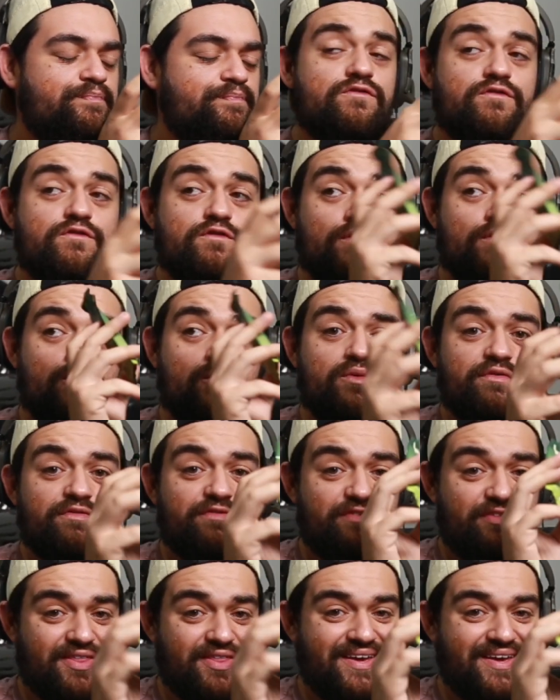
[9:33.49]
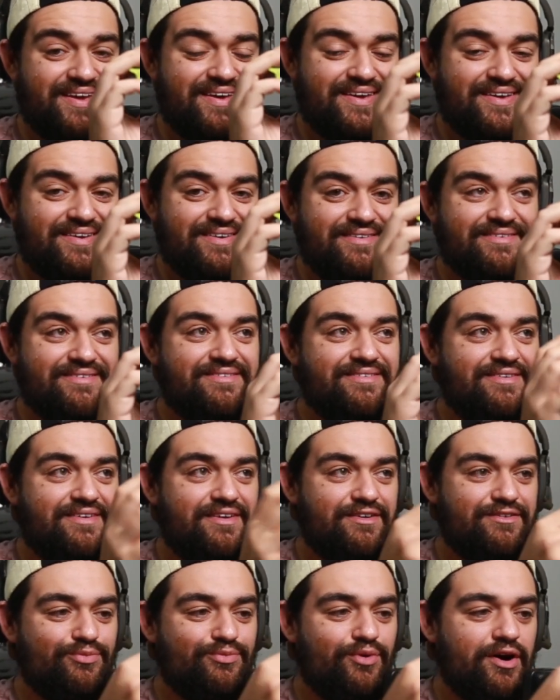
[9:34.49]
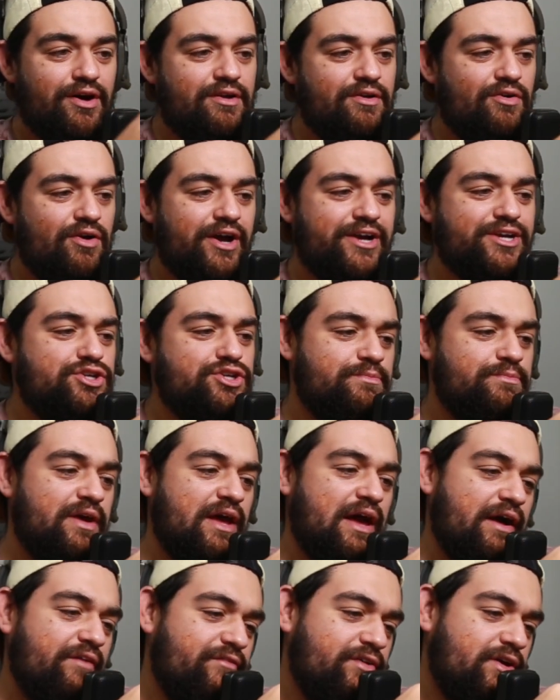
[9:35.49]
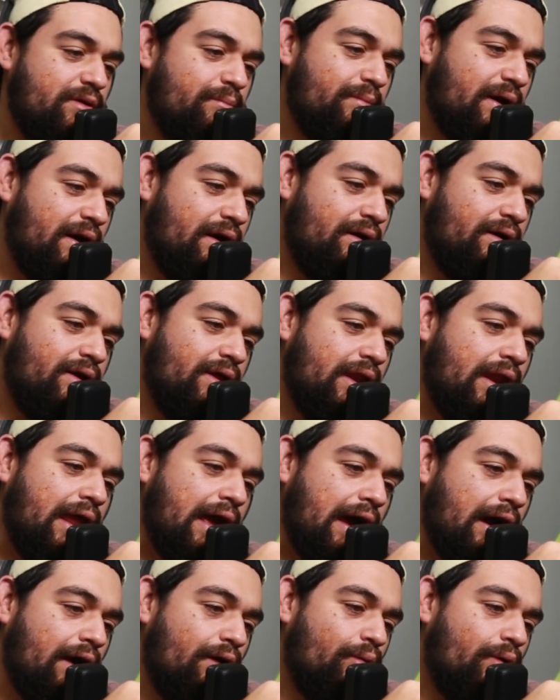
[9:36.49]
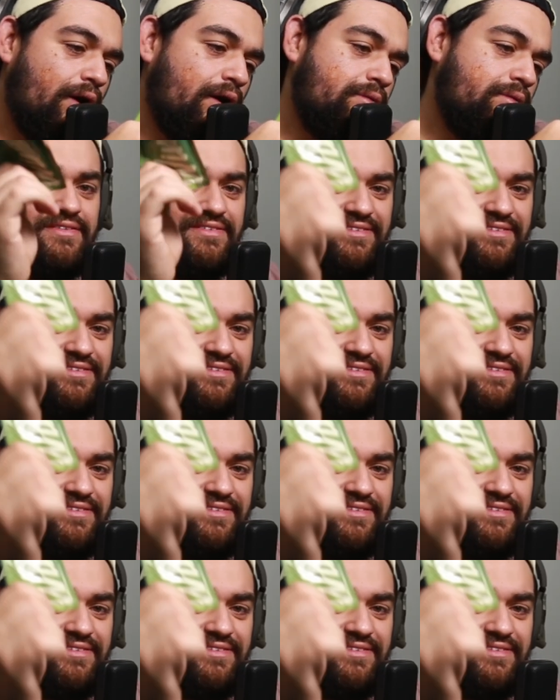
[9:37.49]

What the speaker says: 2 of these is what I should be having about an hour.